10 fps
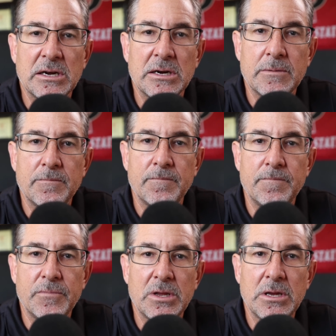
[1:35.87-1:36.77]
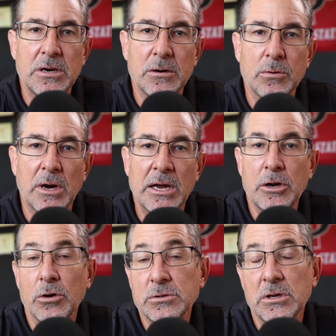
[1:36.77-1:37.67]
I
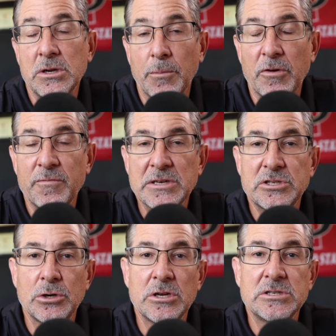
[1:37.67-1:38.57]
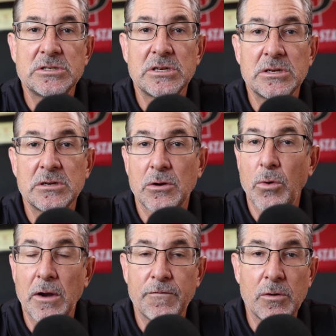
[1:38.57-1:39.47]
know a number of my students and
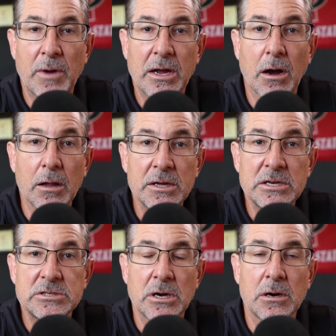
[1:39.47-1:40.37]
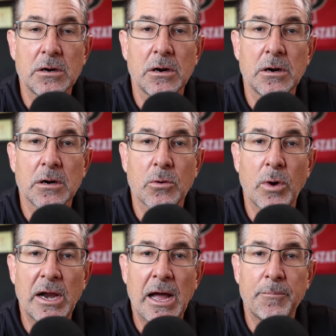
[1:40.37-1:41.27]
quite a few of my colleagues are
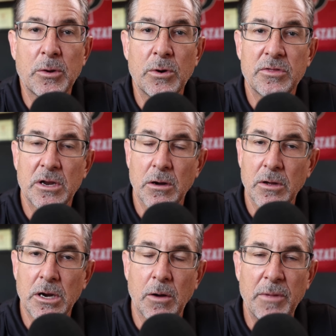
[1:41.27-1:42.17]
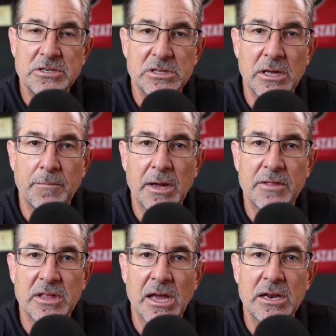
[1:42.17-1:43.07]
quite happy with, and I'll mention them
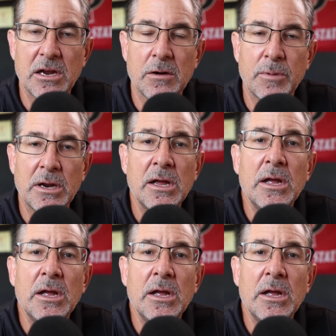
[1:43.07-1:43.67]
at the end here, but